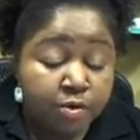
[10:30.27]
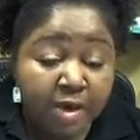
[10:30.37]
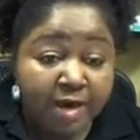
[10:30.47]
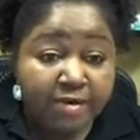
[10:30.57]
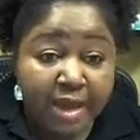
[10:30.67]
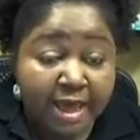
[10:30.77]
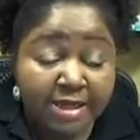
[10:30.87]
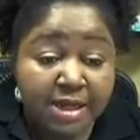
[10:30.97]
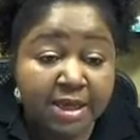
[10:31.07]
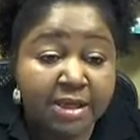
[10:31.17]
haven't
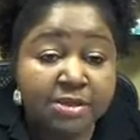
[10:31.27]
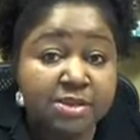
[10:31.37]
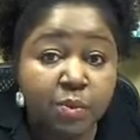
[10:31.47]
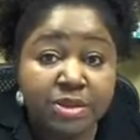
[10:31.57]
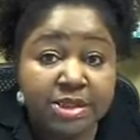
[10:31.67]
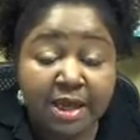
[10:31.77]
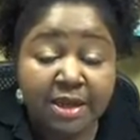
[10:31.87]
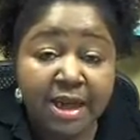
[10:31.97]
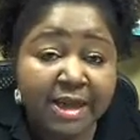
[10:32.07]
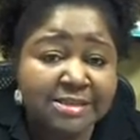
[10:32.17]
had someone to
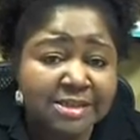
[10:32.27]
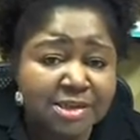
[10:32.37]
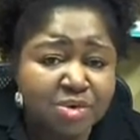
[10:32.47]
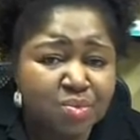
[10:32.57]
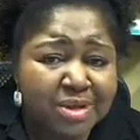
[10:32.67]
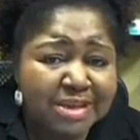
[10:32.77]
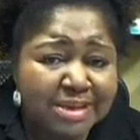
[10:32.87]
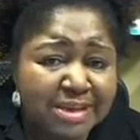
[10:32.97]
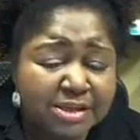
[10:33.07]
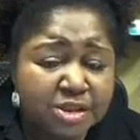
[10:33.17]
analyze it. And you really
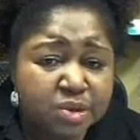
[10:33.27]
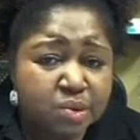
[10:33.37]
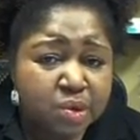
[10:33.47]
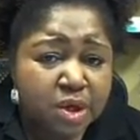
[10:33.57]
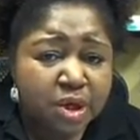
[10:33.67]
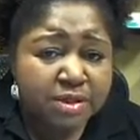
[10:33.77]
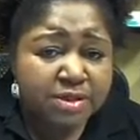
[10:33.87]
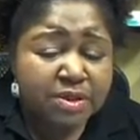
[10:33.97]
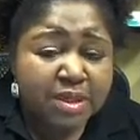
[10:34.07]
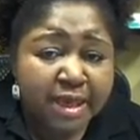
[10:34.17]
need to
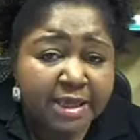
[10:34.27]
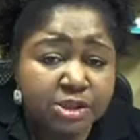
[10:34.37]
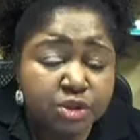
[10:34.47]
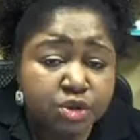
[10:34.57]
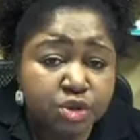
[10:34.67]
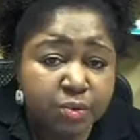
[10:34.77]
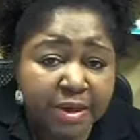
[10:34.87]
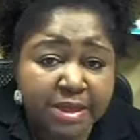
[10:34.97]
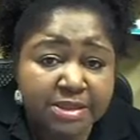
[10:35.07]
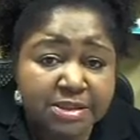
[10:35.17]
look at your
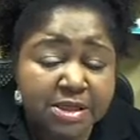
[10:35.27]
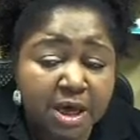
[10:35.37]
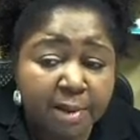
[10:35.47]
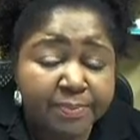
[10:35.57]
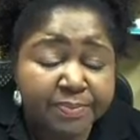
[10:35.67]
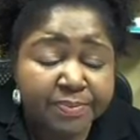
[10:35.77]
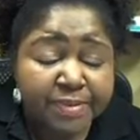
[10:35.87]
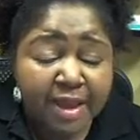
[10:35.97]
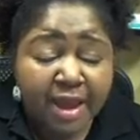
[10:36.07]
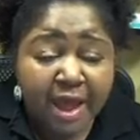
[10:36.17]
strands. Find
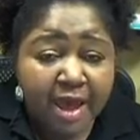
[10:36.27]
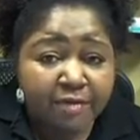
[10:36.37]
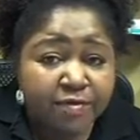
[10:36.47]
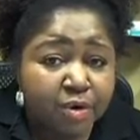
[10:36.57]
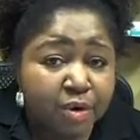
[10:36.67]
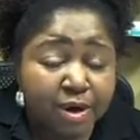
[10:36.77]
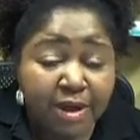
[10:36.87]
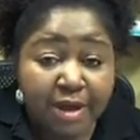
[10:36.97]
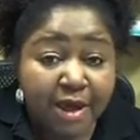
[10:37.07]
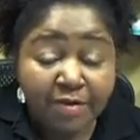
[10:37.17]

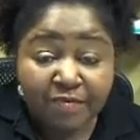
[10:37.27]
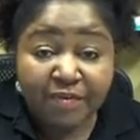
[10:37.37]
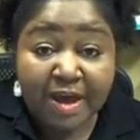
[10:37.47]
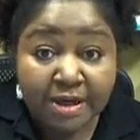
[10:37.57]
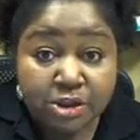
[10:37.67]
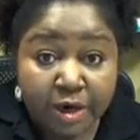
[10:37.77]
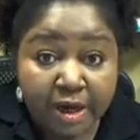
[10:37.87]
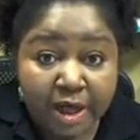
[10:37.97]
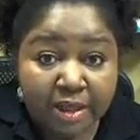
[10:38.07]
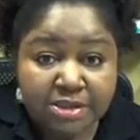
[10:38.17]
a
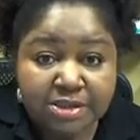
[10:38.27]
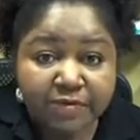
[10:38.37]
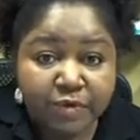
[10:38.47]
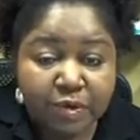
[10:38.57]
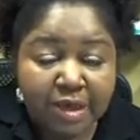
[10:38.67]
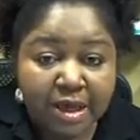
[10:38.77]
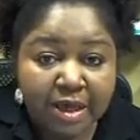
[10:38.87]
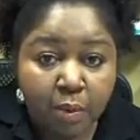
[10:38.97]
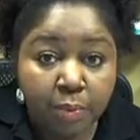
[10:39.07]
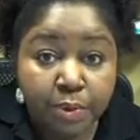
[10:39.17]
trichologist if you
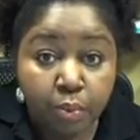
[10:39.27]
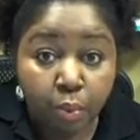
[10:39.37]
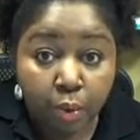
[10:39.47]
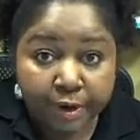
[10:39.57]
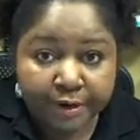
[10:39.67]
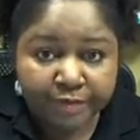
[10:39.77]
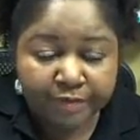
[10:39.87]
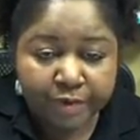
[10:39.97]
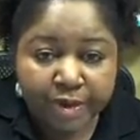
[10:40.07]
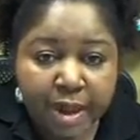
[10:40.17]
can. That would be
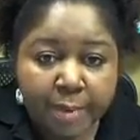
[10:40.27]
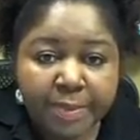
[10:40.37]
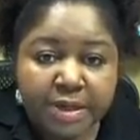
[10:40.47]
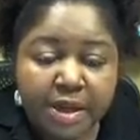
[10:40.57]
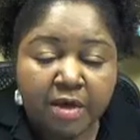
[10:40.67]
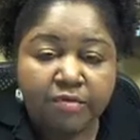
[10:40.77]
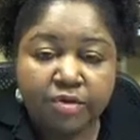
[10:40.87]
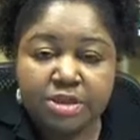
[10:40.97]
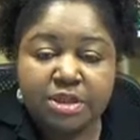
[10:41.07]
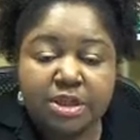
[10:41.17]
wonderful. But
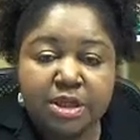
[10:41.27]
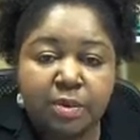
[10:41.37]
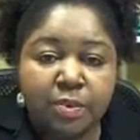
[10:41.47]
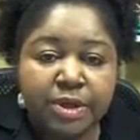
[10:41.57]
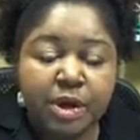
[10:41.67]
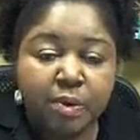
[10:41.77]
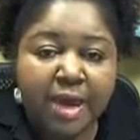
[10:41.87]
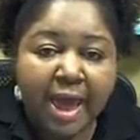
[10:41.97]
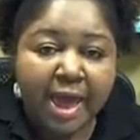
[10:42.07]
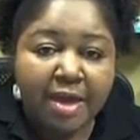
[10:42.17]
unfortunately, we don't
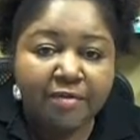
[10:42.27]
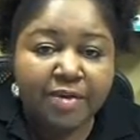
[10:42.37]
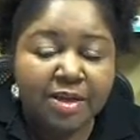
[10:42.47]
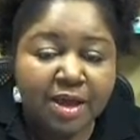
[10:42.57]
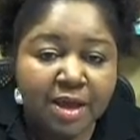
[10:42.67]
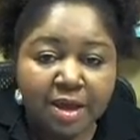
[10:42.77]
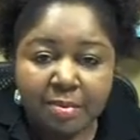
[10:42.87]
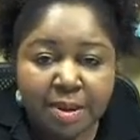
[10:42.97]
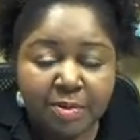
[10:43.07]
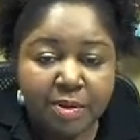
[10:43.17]
have, and
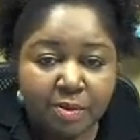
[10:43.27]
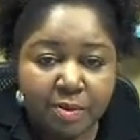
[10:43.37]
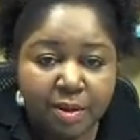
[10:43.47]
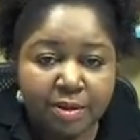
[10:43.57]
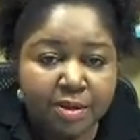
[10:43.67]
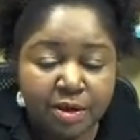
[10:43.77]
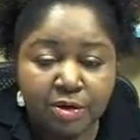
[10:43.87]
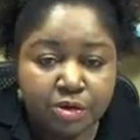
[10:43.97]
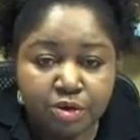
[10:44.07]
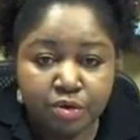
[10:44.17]
maybe
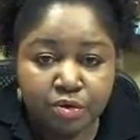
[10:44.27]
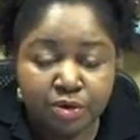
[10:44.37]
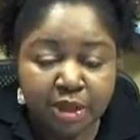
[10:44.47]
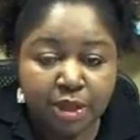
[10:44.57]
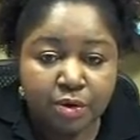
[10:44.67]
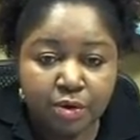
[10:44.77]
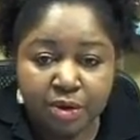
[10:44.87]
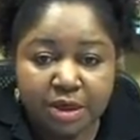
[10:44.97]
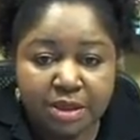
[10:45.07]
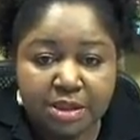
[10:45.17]
years later
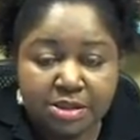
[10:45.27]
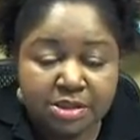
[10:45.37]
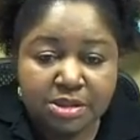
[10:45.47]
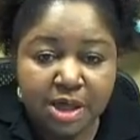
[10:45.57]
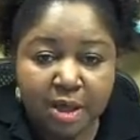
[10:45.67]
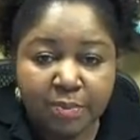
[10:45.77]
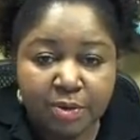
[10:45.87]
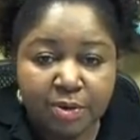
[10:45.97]
you'll look at this tape